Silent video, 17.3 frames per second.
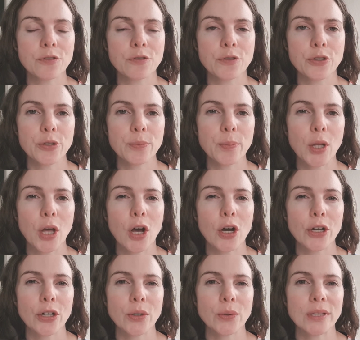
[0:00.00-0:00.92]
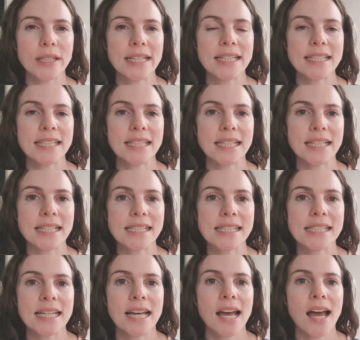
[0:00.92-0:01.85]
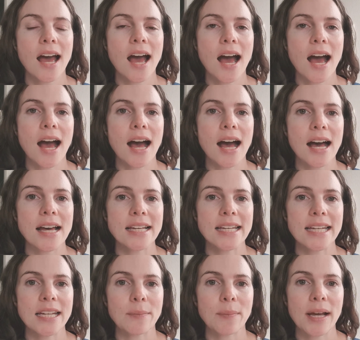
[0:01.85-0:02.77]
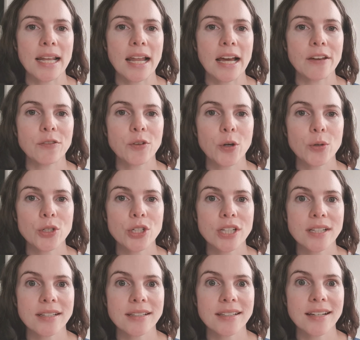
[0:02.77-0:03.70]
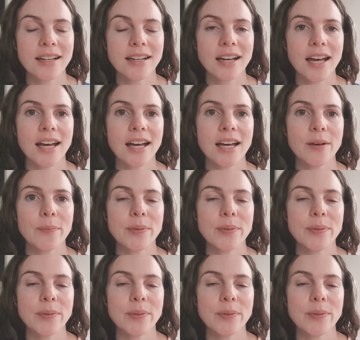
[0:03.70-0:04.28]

for the blog and all these things, uh, getting my life coaching uh,